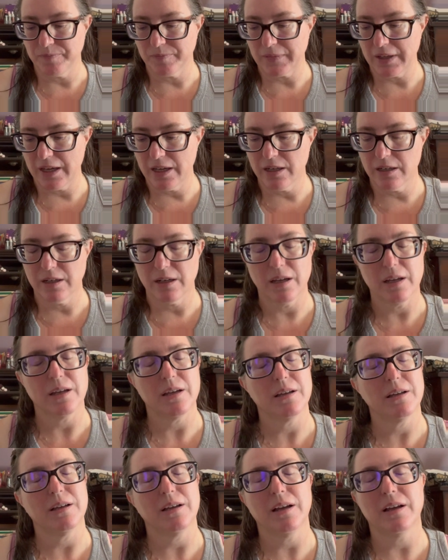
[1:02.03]
And
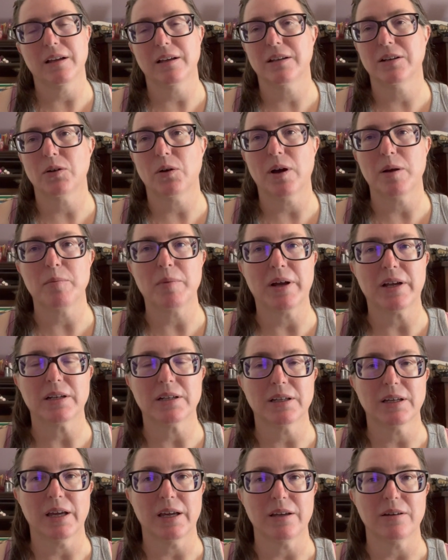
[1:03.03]
you know, I
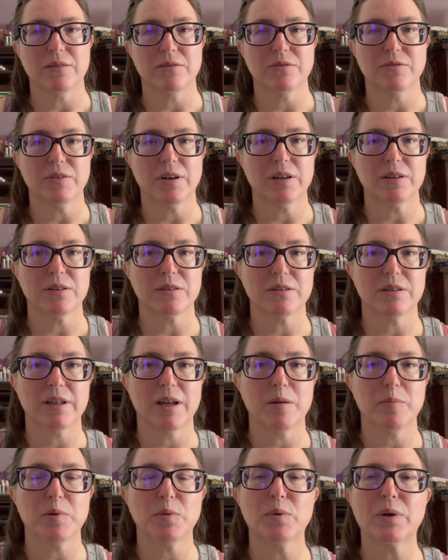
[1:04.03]
might cave other than
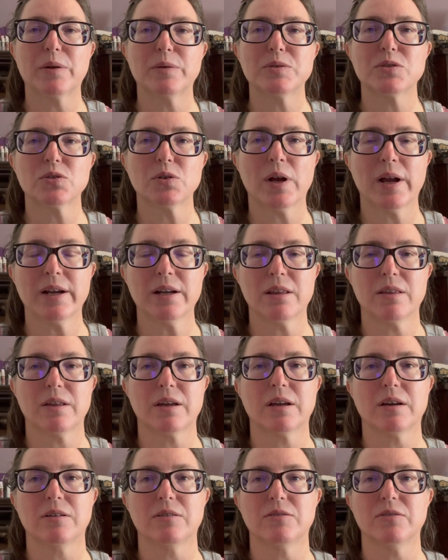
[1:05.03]
that, but what I was trying to
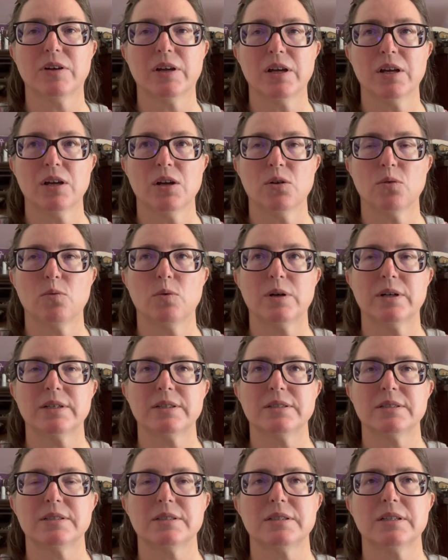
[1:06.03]
think of
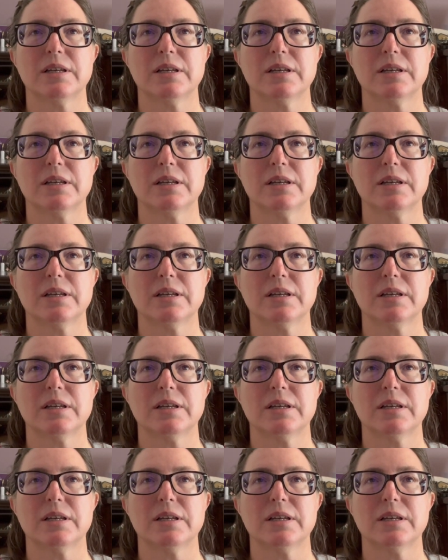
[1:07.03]
was,